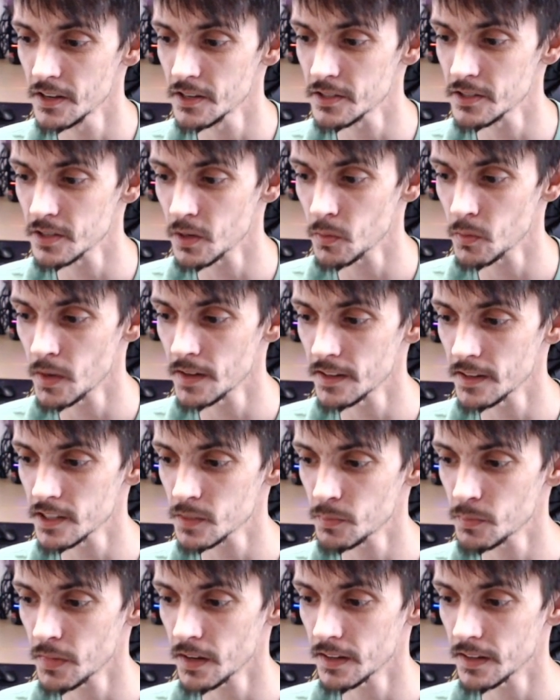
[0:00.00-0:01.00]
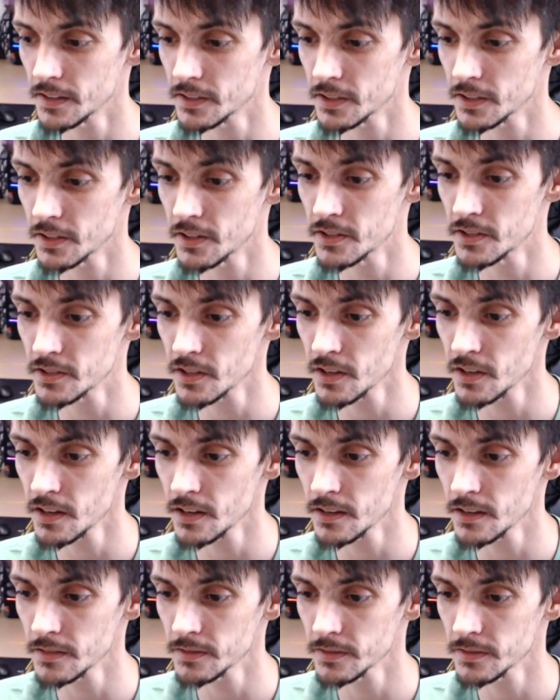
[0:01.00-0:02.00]
So when this button turns
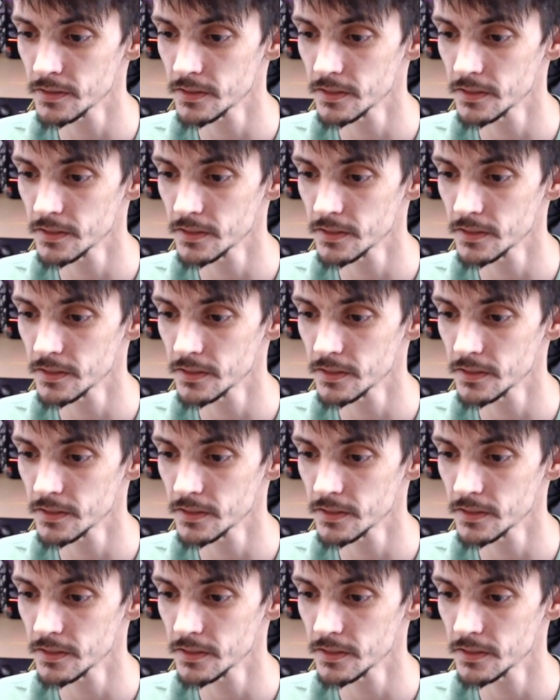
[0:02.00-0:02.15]
off,